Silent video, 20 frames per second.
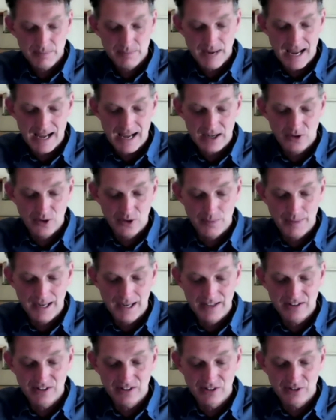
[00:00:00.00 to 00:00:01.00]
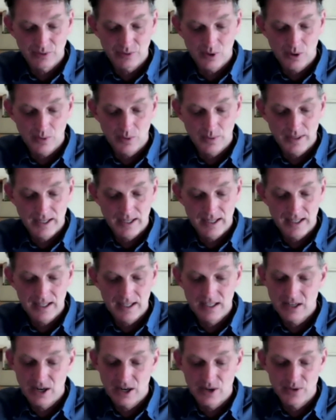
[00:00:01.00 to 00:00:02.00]
back on the basis of what we
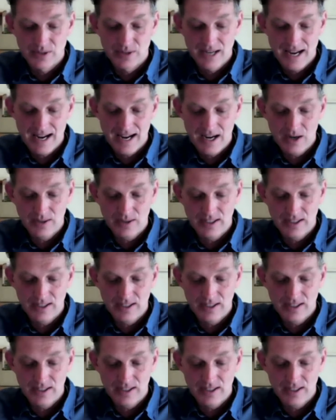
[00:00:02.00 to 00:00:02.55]
know now,